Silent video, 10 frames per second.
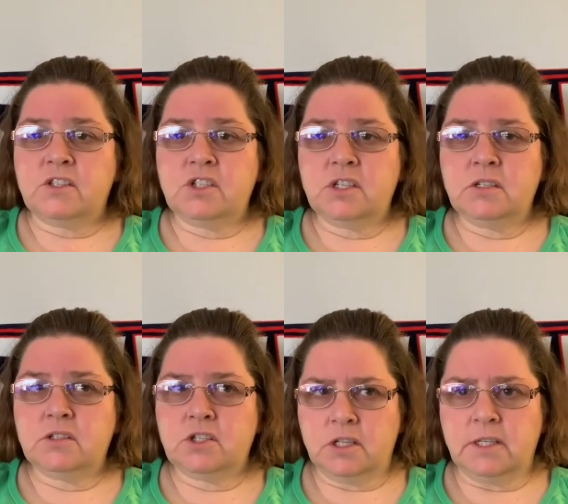Ch
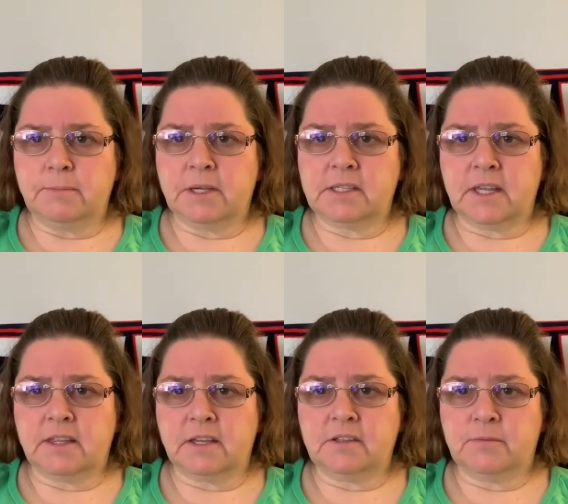chili mix, I
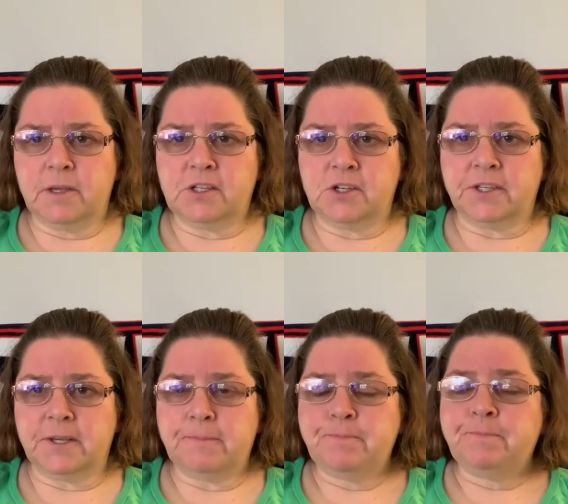think, to make chili.
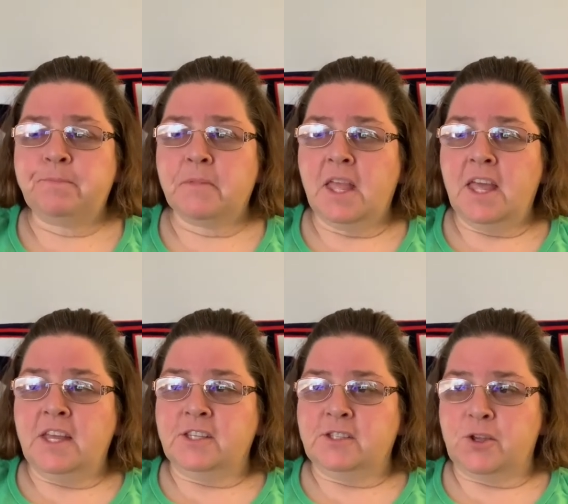
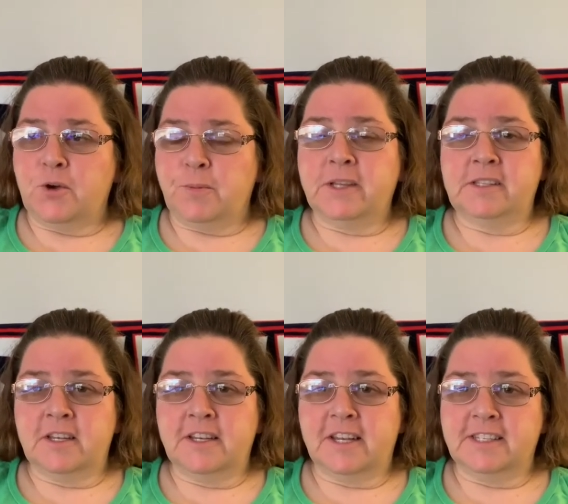So my son
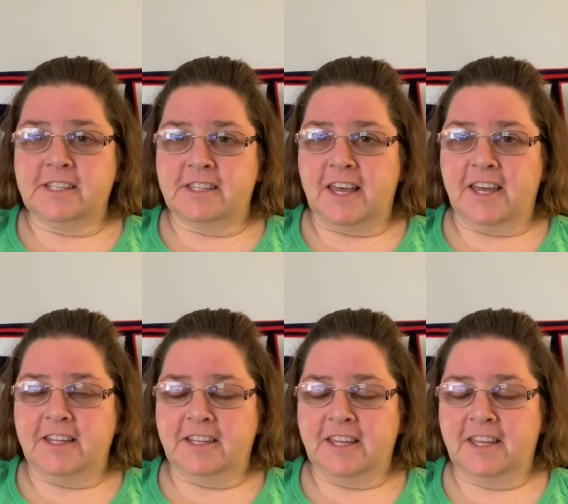and I did that.
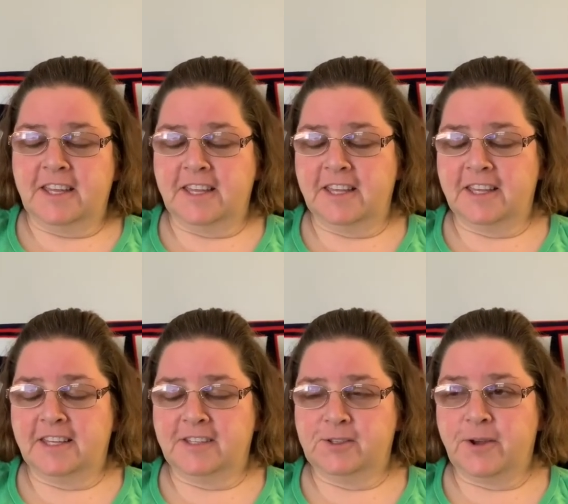
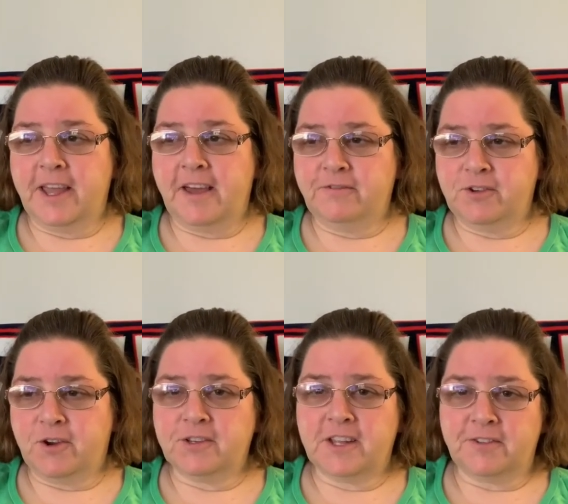And so I have
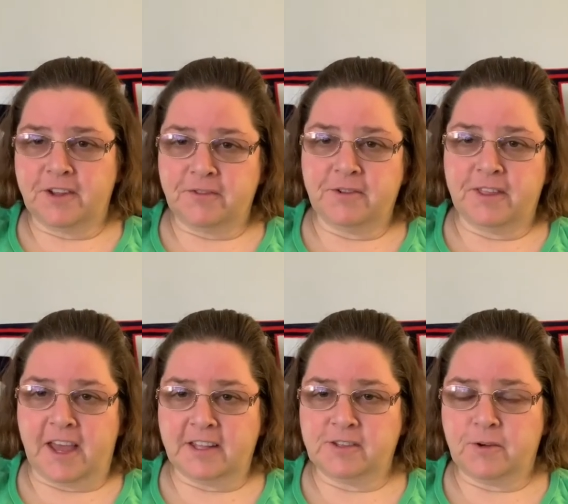jars down there for
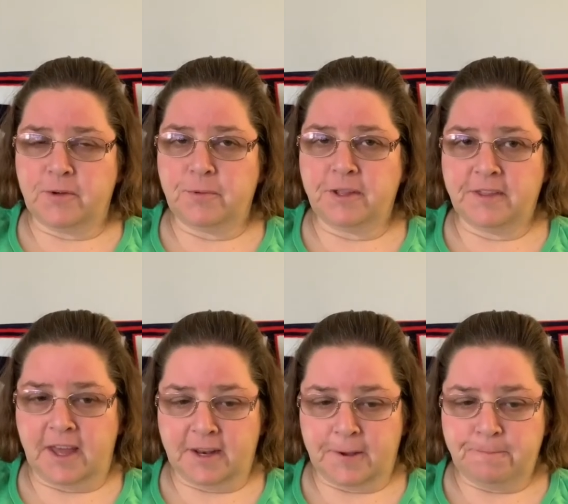that. So I'll bring
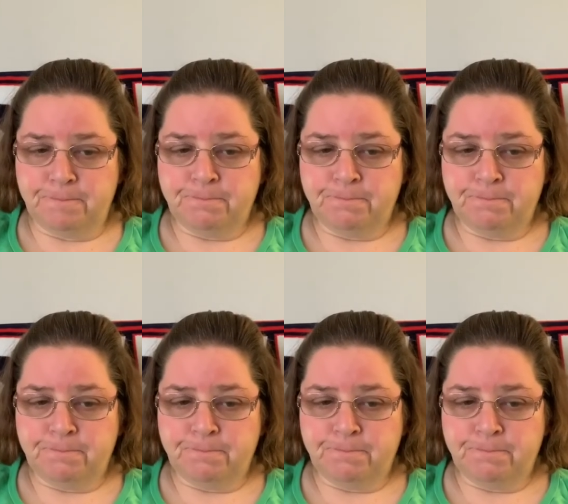that up.